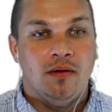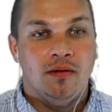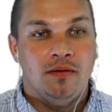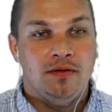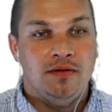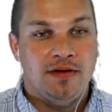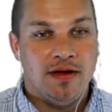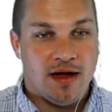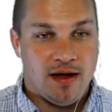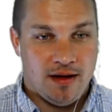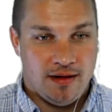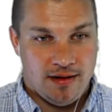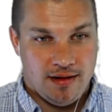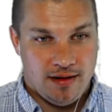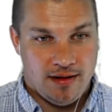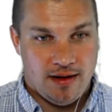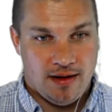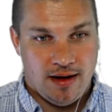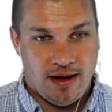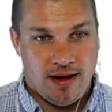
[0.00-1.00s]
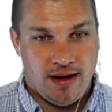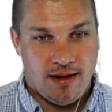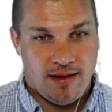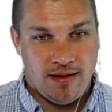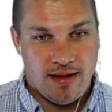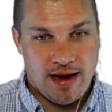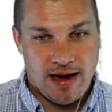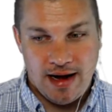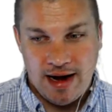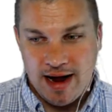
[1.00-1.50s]
Doug,
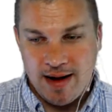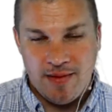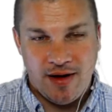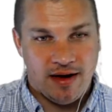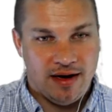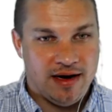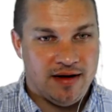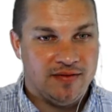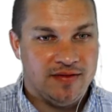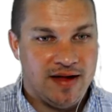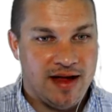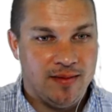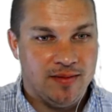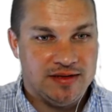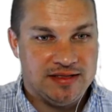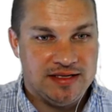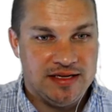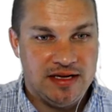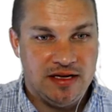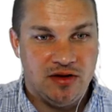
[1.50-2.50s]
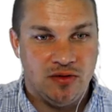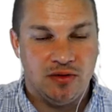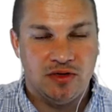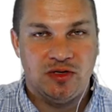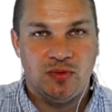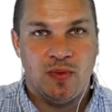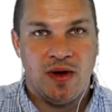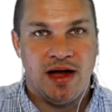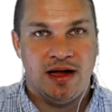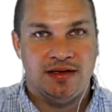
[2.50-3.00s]
and I'm not going to have time to see your
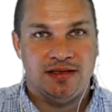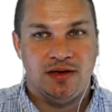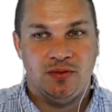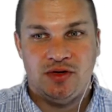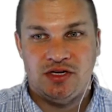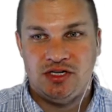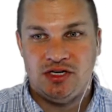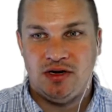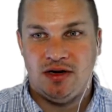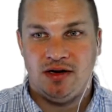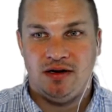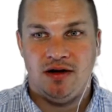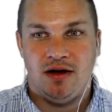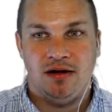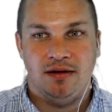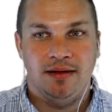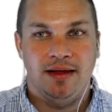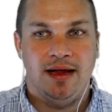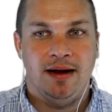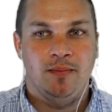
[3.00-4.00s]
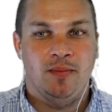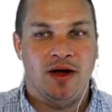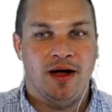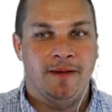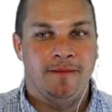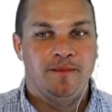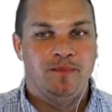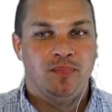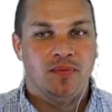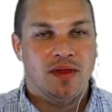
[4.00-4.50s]
response. I wish you had called in,
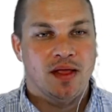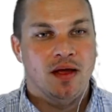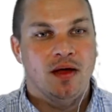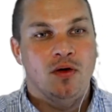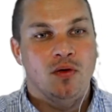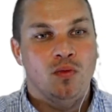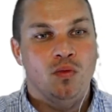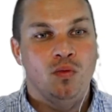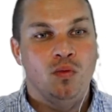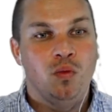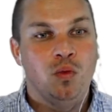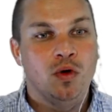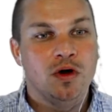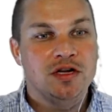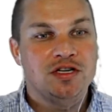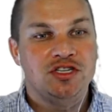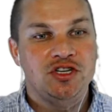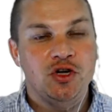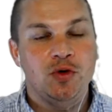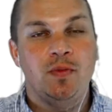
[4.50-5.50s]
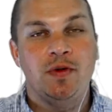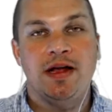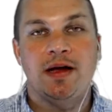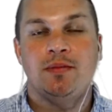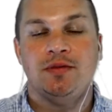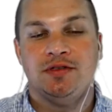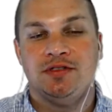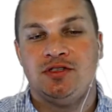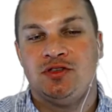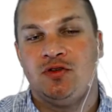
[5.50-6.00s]
but would you be
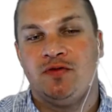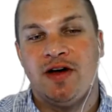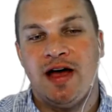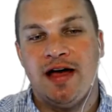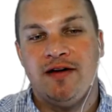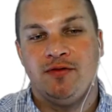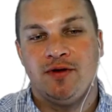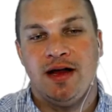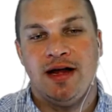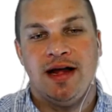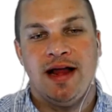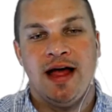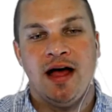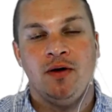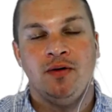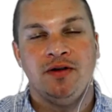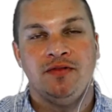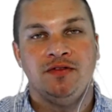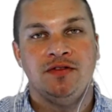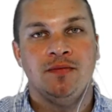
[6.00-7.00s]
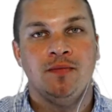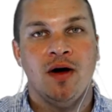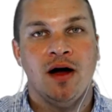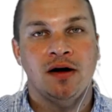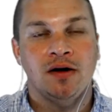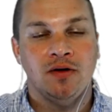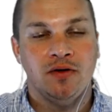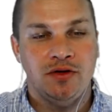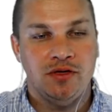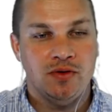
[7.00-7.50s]
able to survive right now if
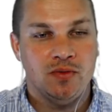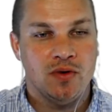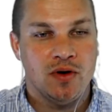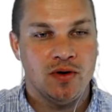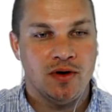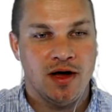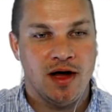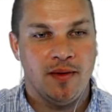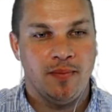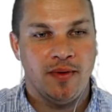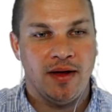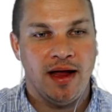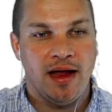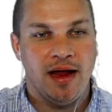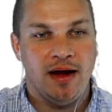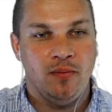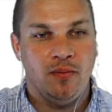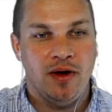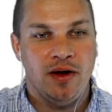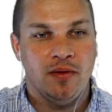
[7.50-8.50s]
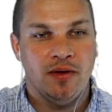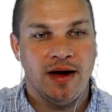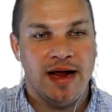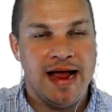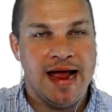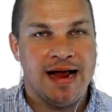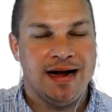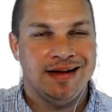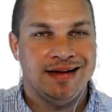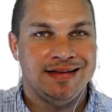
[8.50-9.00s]
tomorrow you woke up and we were
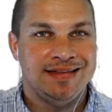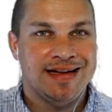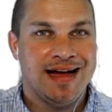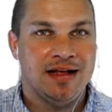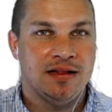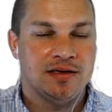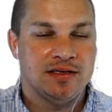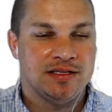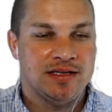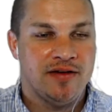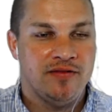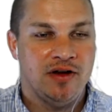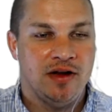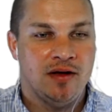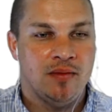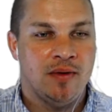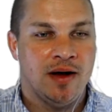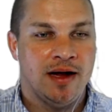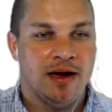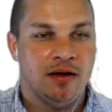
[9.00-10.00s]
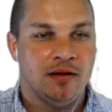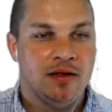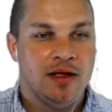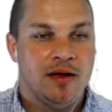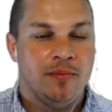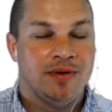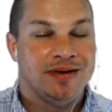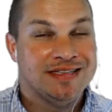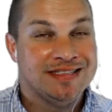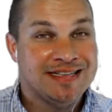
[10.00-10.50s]
at $1.70 a mile?
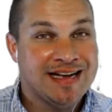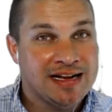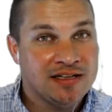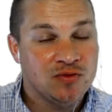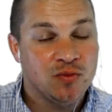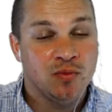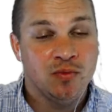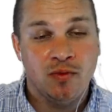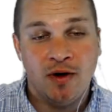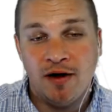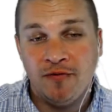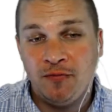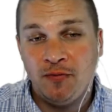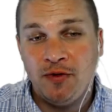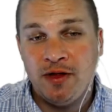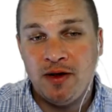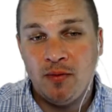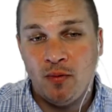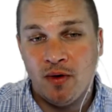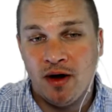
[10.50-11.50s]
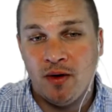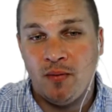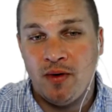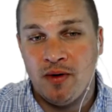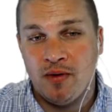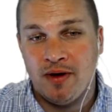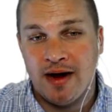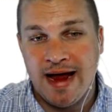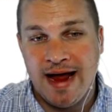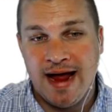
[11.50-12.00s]
Because that's roughly what we
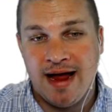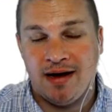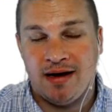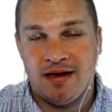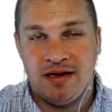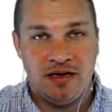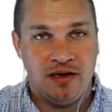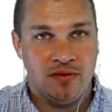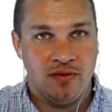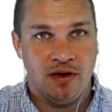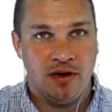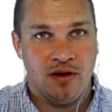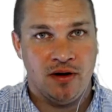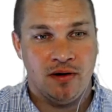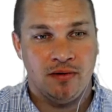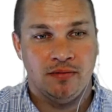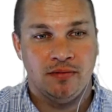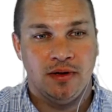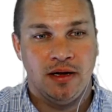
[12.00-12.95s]
were at a year ago.